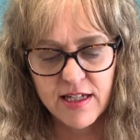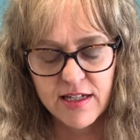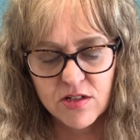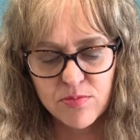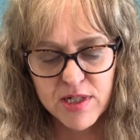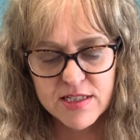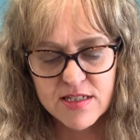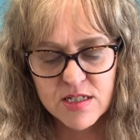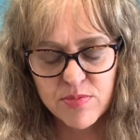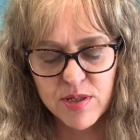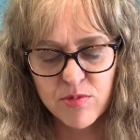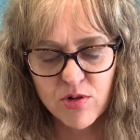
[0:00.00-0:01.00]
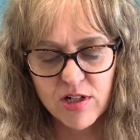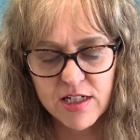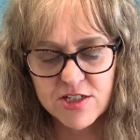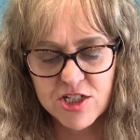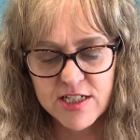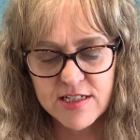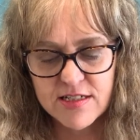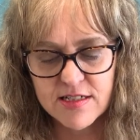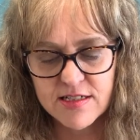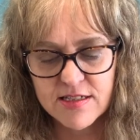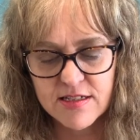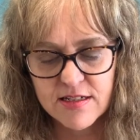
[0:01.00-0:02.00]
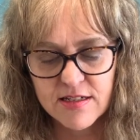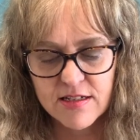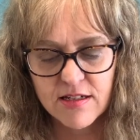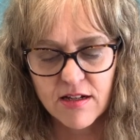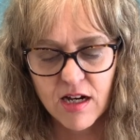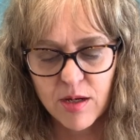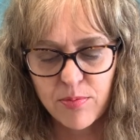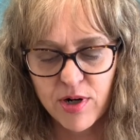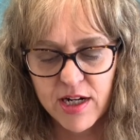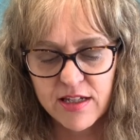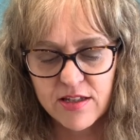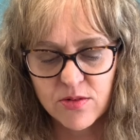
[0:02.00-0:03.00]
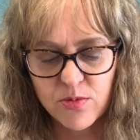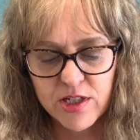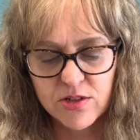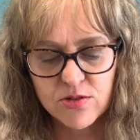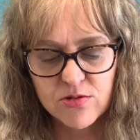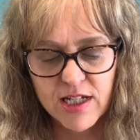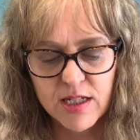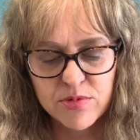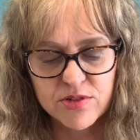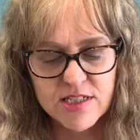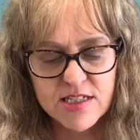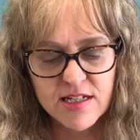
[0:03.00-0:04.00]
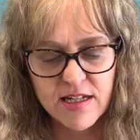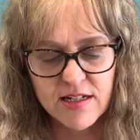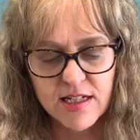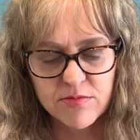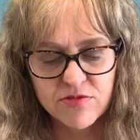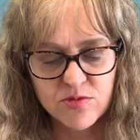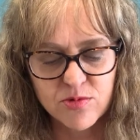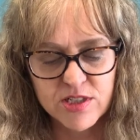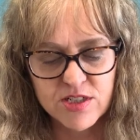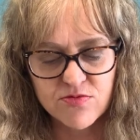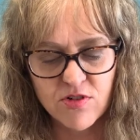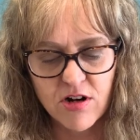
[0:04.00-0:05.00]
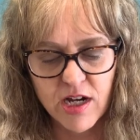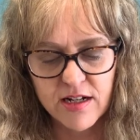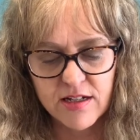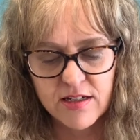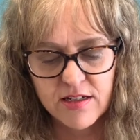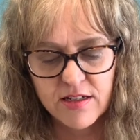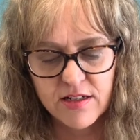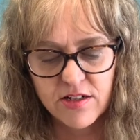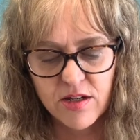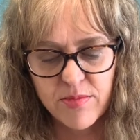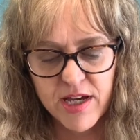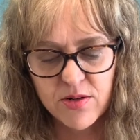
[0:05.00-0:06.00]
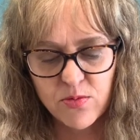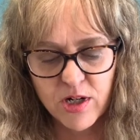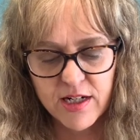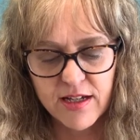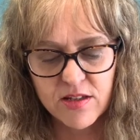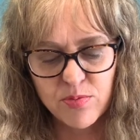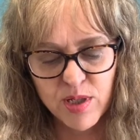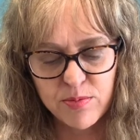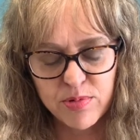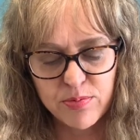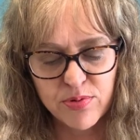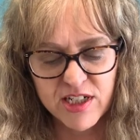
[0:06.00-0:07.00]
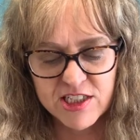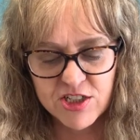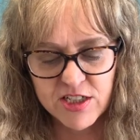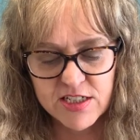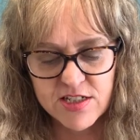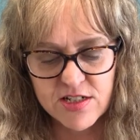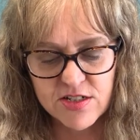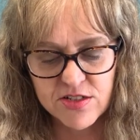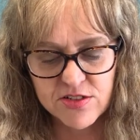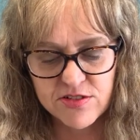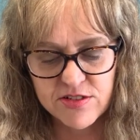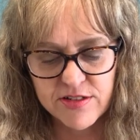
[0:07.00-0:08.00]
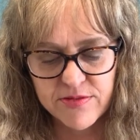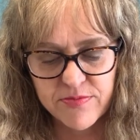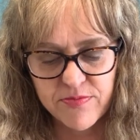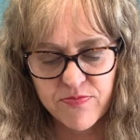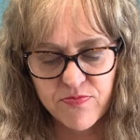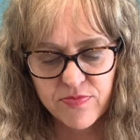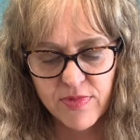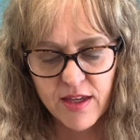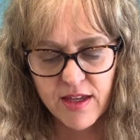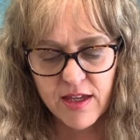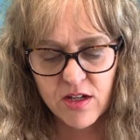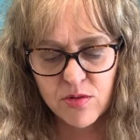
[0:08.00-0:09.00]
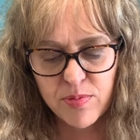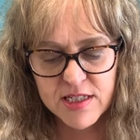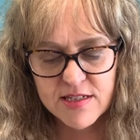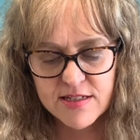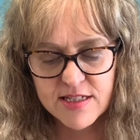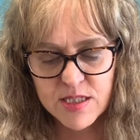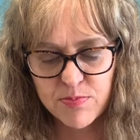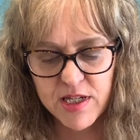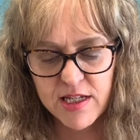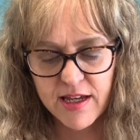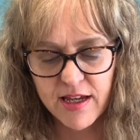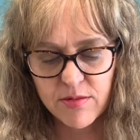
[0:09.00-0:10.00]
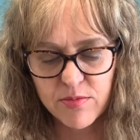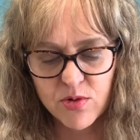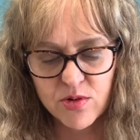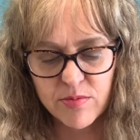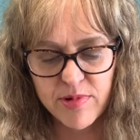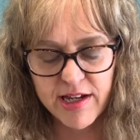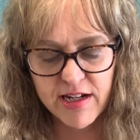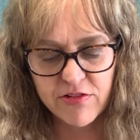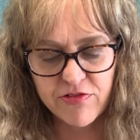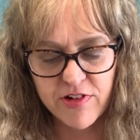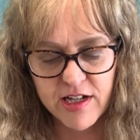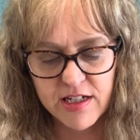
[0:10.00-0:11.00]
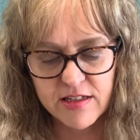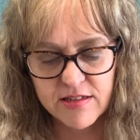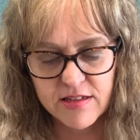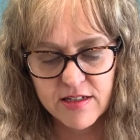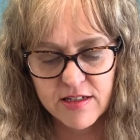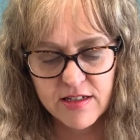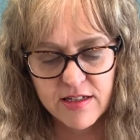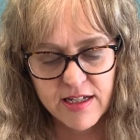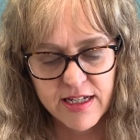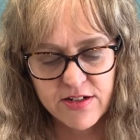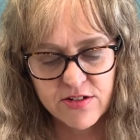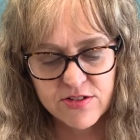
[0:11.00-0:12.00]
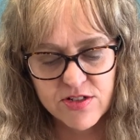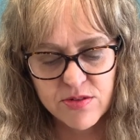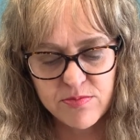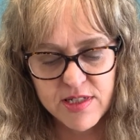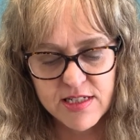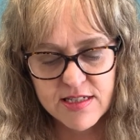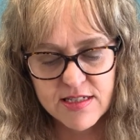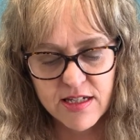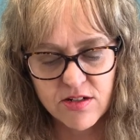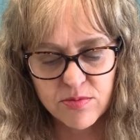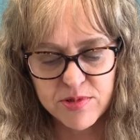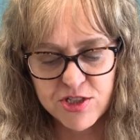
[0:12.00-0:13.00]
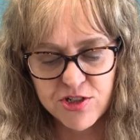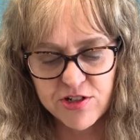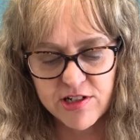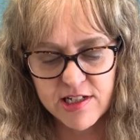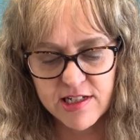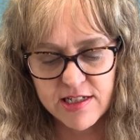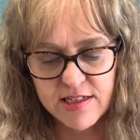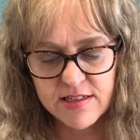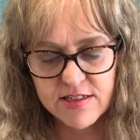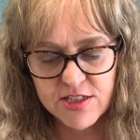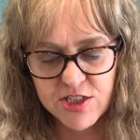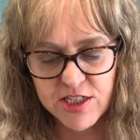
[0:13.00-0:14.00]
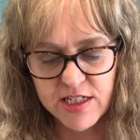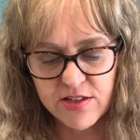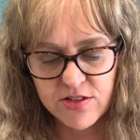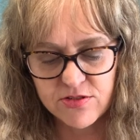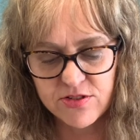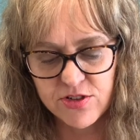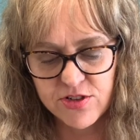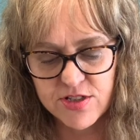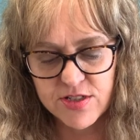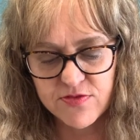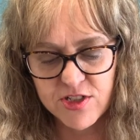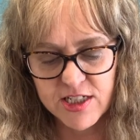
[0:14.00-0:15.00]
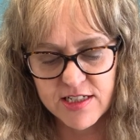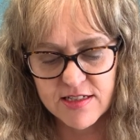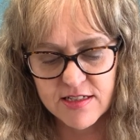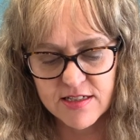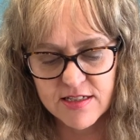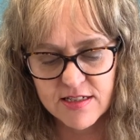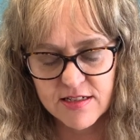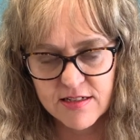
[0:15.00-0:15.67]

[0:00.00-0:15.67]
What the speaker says: Help us to be more like Jesus. I pray that we are all able to stand up for what is right, no matter what other people pressure us to do. Help us to speak out more about our faith and not to miss an opportunity to share the good news of Jesus.